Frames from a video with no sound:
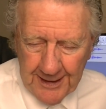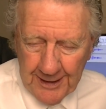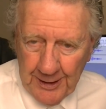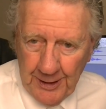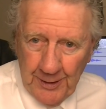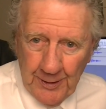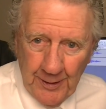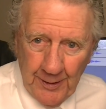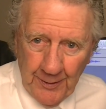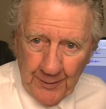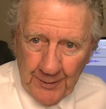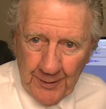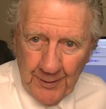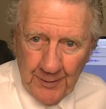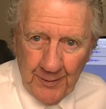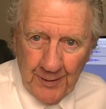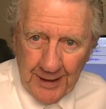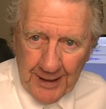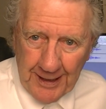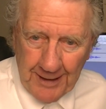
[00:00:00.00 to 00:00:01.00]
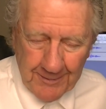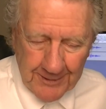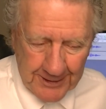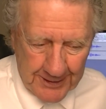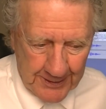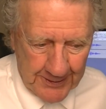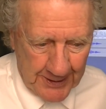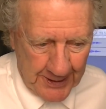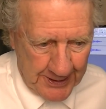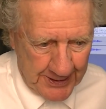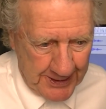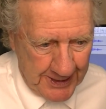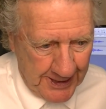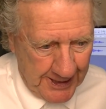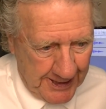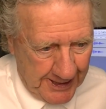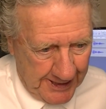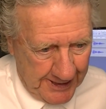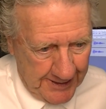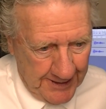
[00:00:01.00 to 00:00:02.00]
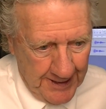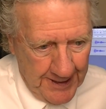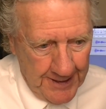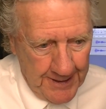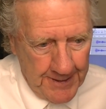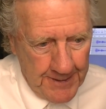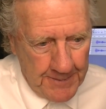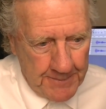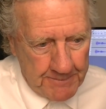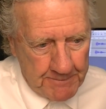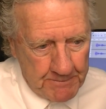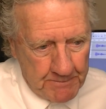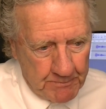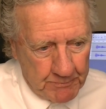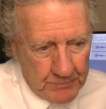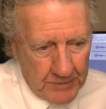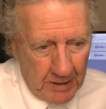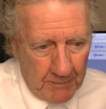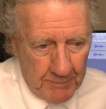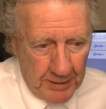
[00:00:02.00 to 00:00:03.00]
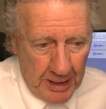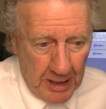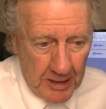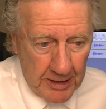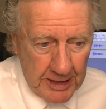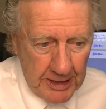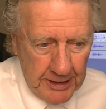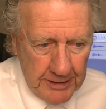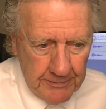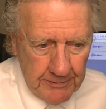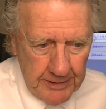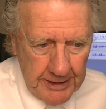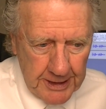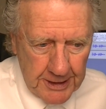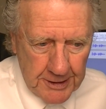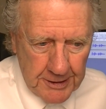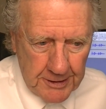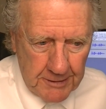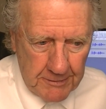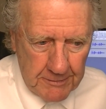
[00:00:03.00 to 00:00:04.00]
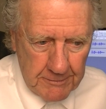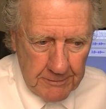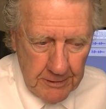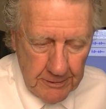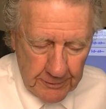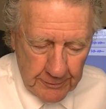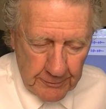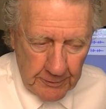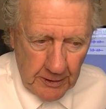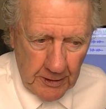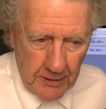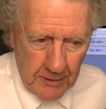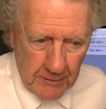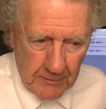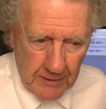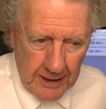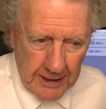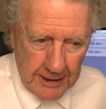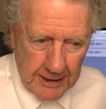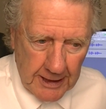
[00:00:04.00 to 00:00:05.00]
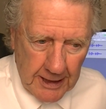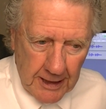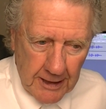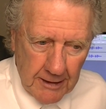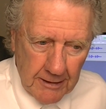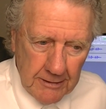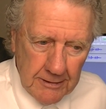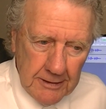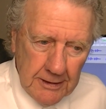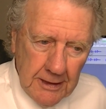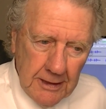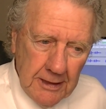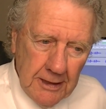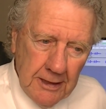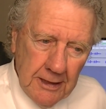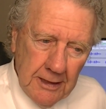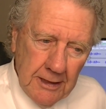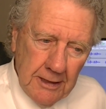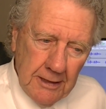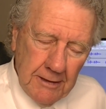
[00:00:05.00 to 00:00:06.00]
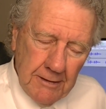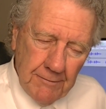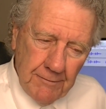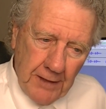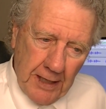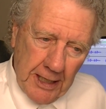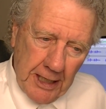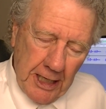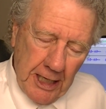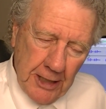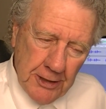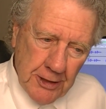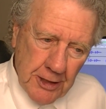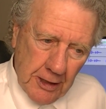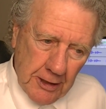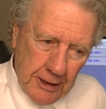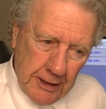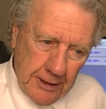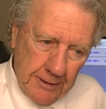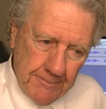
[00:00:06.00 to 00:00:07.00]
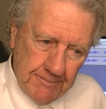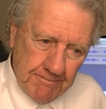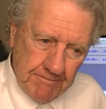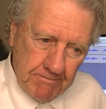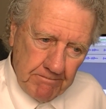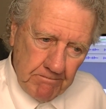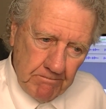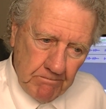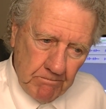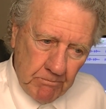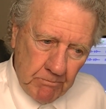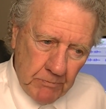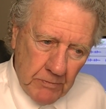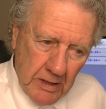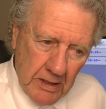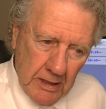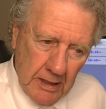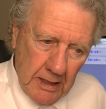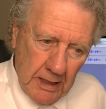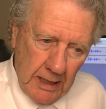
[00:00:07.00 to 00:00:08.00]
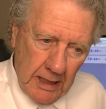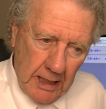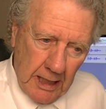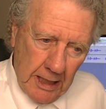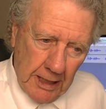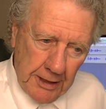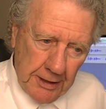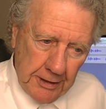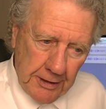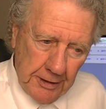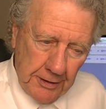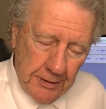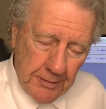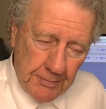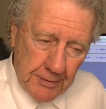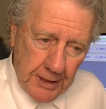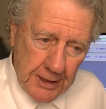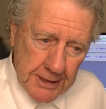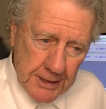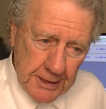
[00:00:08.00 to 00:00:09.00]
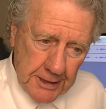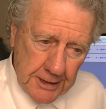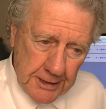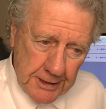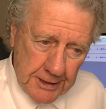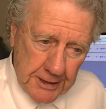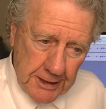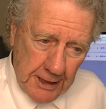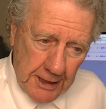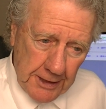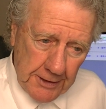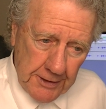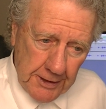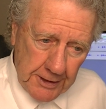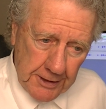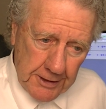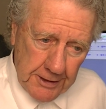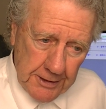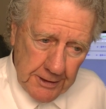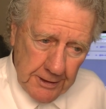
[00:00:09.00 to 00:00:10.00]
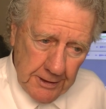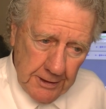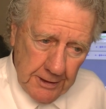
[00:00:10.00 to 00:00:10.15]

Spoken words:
You all know what I was going to say. But our country is strong right now financially. And the president said that,